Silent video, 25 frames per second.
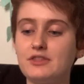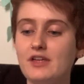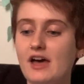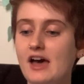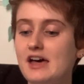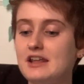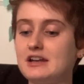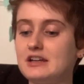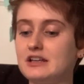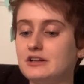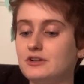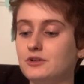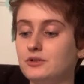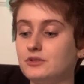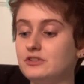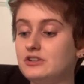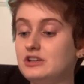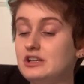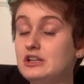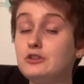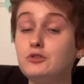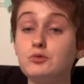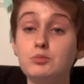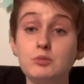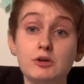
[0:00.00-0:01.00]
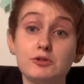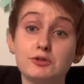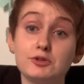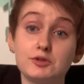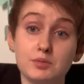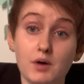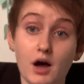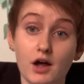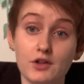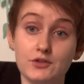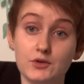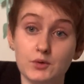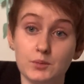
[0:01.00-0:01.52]
that it'll teach me
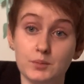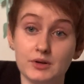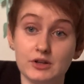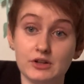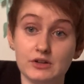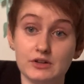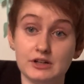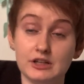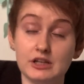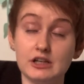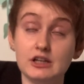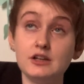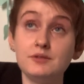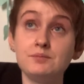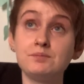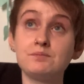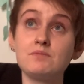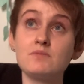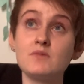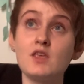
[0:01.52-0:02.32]
responsibility.